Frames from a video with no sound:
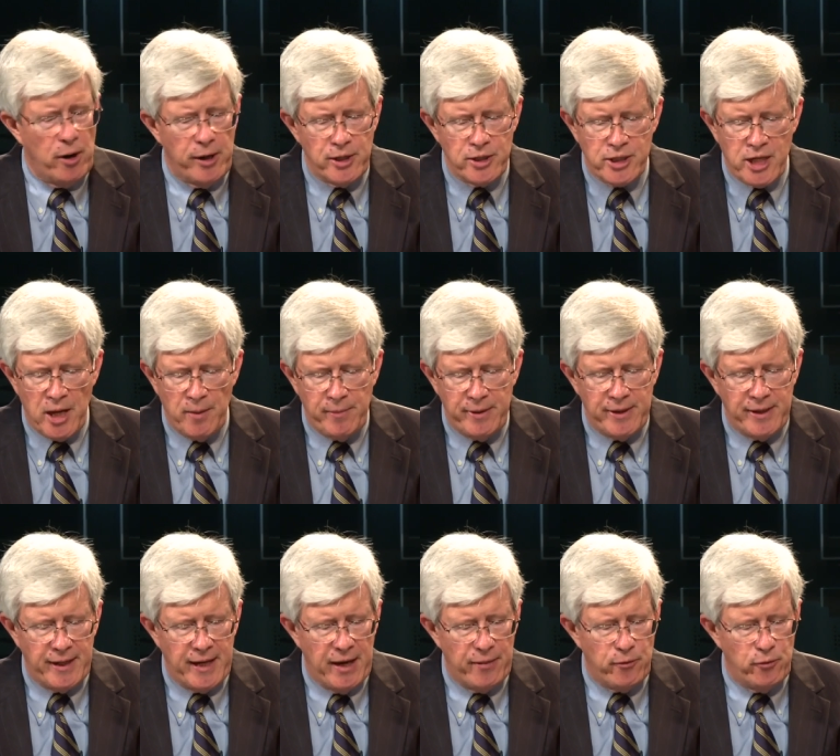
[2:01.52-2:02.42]
parties coming
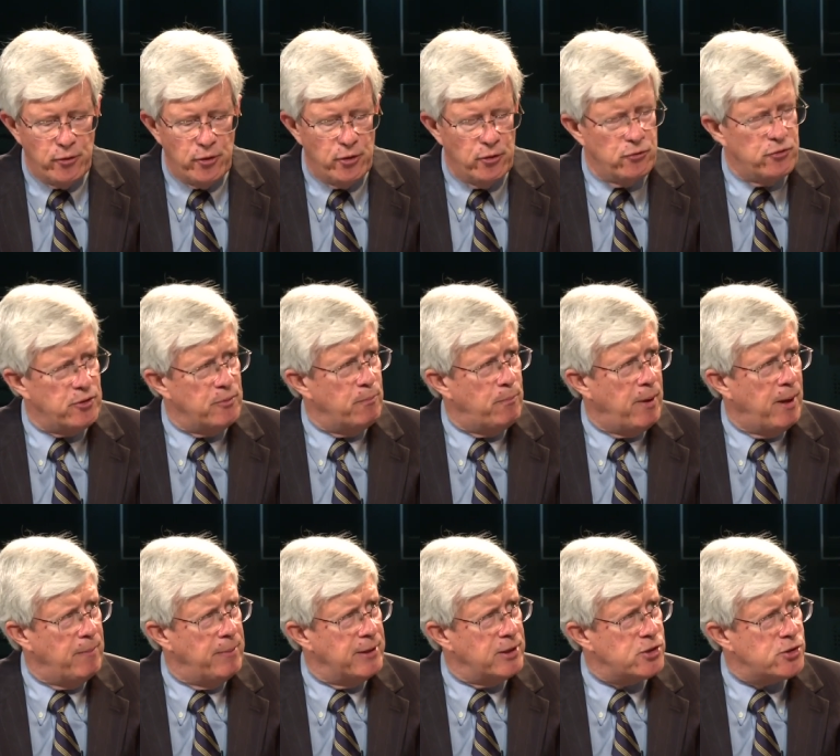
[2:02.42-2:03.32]
together to do some
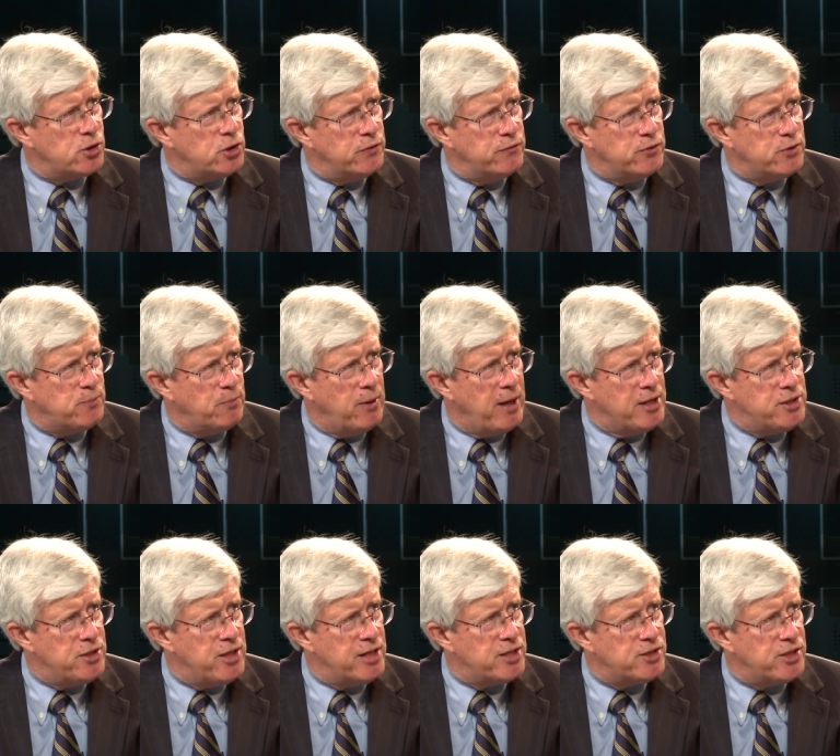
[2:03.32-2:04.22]
public service
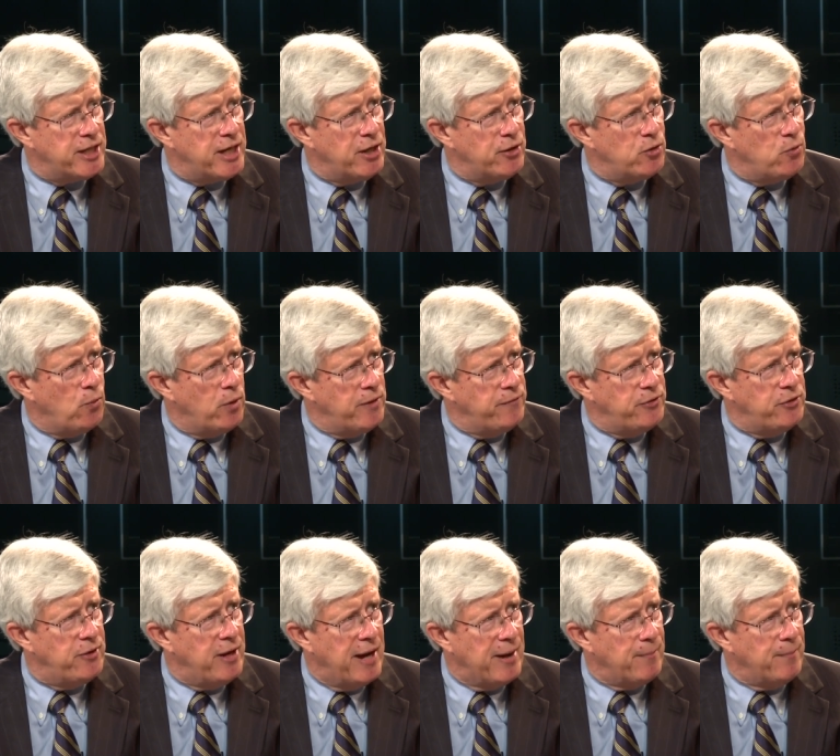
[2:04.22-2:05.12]
projects together. What have
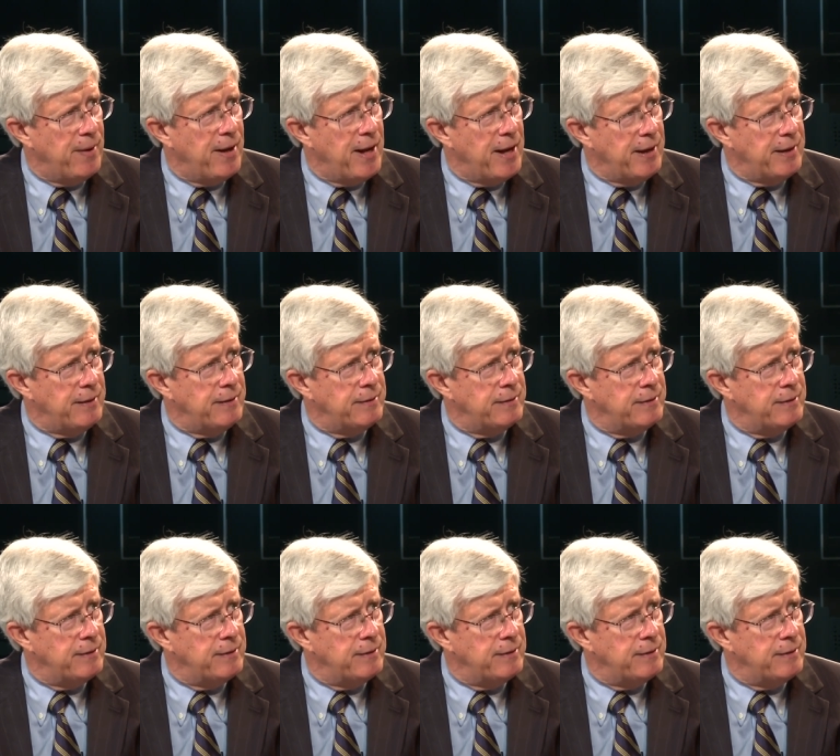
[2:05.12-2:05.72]
you got in mind?